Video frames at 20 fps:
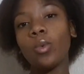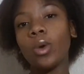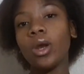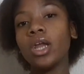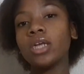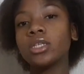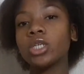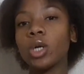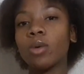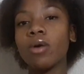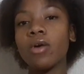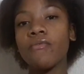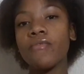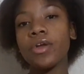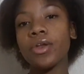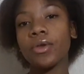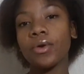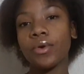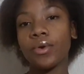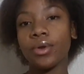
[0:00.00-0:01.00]
wanna tell my
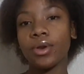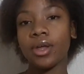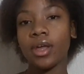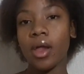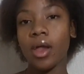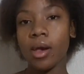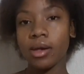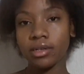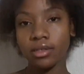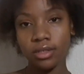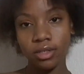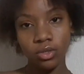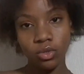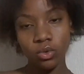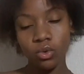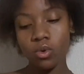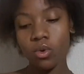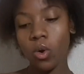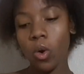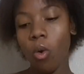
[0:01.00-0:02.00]
friend, Hori,
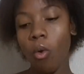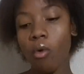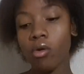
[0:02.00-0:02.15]
Rachel,